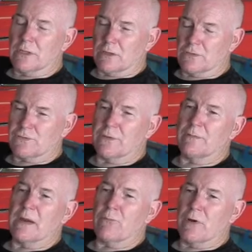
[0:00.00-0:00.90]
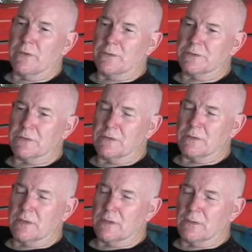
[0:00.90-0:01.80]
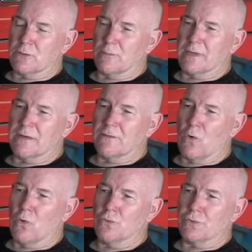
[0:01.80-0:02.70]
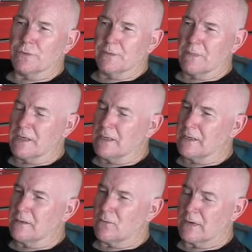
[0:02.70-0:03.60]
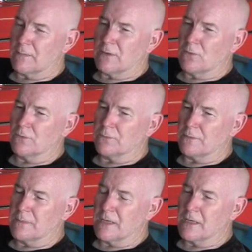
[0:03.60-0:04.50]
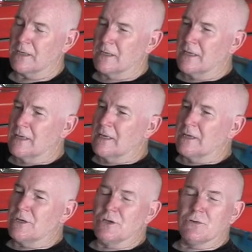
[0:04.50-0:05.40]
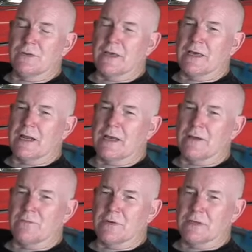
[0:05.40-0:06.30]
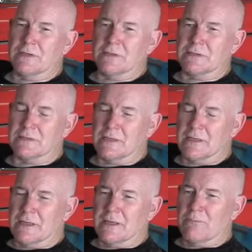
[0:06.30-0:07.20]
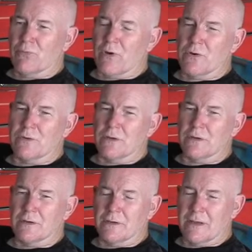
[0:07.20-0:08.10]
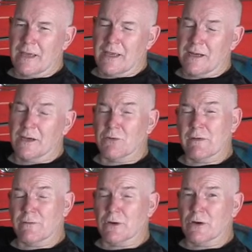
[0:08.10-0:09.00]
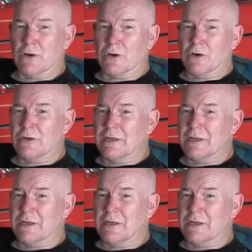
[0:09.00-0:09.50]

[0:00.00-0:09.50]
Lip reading: close friend of my brother, so a little bit older than me, quite a bit older than me, knew that I was broke and hungry for a car.